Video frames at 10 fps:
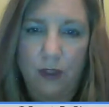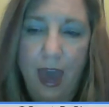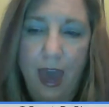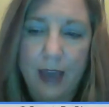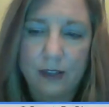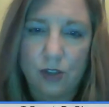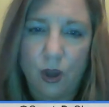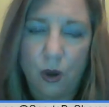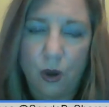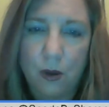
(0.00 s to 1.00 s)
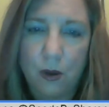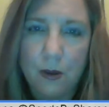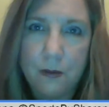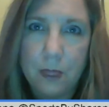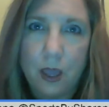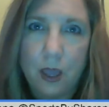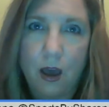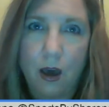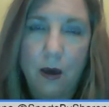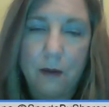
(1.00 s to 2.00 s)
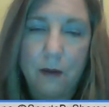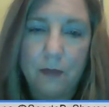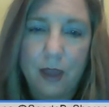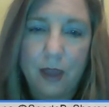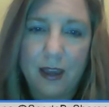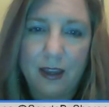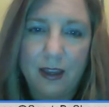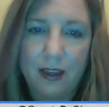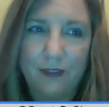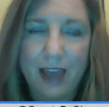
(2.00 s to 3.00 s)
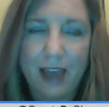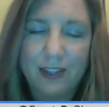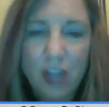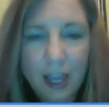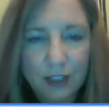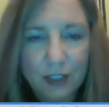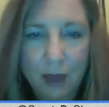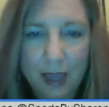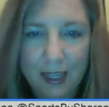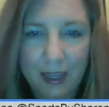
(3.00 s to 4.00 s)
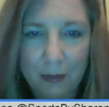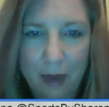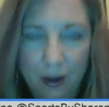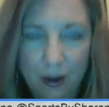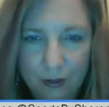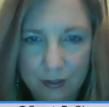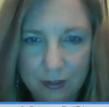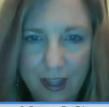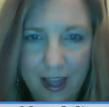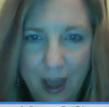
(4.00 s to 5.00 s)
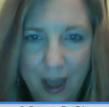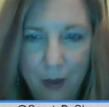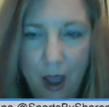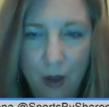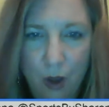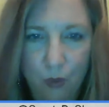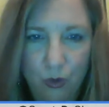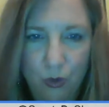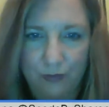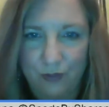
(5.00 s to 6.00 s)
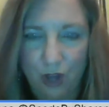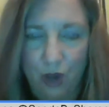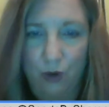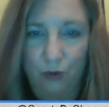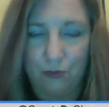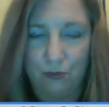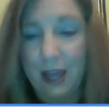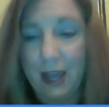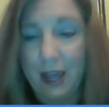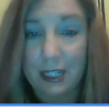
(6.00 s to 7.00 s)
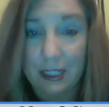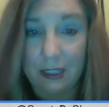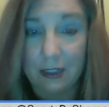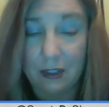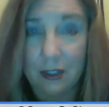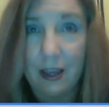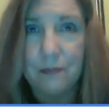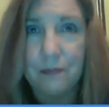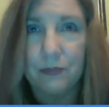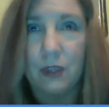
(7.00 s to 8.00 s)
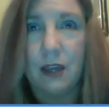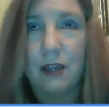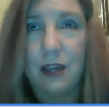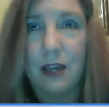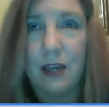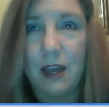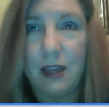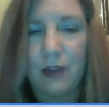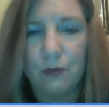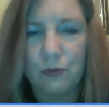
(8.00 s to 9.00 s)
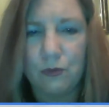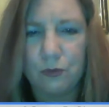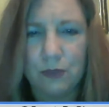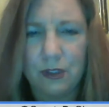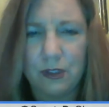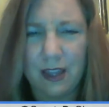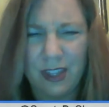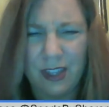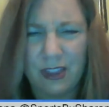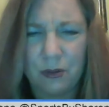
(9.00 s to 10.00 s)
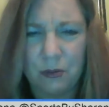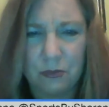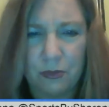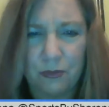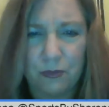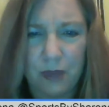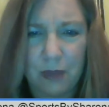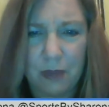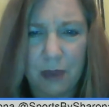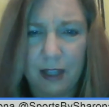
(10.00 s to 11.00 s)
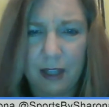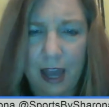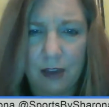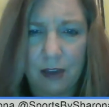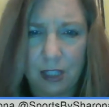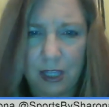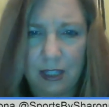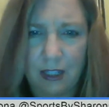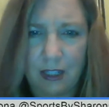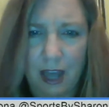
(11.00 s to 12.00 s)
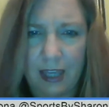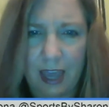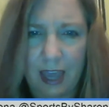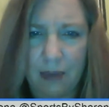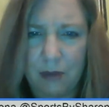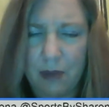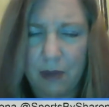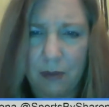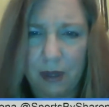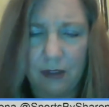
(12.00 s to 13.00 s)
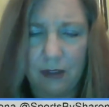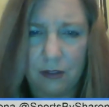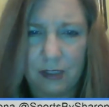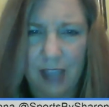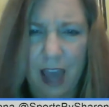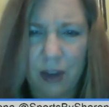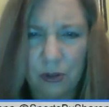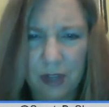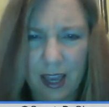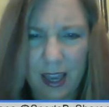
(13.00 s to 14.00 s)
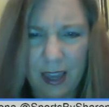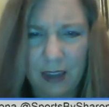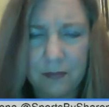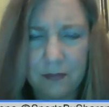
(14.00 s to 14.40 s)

all of that. So if I had checked my email, I would have known, but I didn't. I don't. I think the email announcing it like came in maybe Saturday,